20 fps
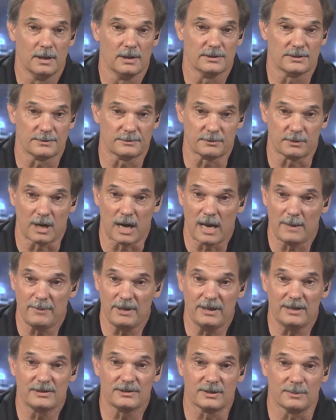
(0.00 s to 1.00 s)

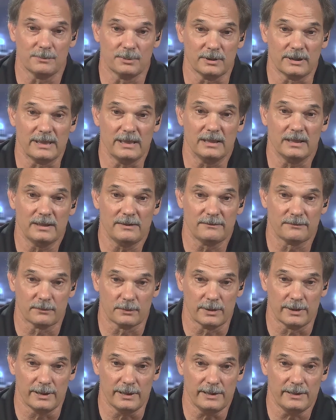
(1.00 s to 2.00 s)
Subscribing is completely
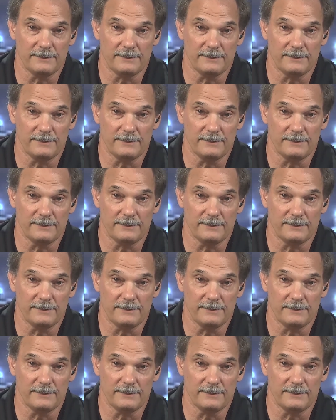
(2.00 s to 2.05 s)
free.